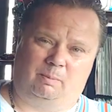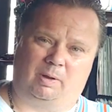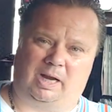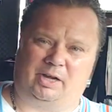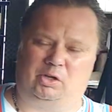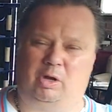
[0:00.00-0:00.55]

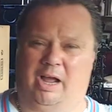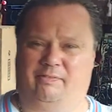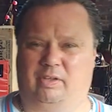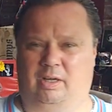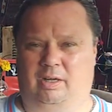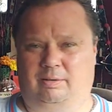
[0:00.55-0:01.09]
but I do have
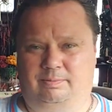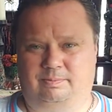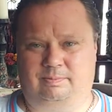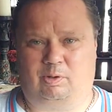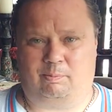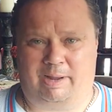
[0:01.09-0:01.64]
to
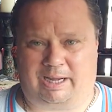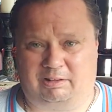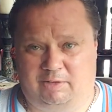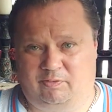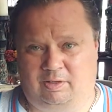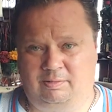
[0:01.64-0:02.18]
make a
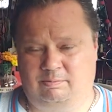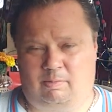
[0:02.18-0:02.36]
living.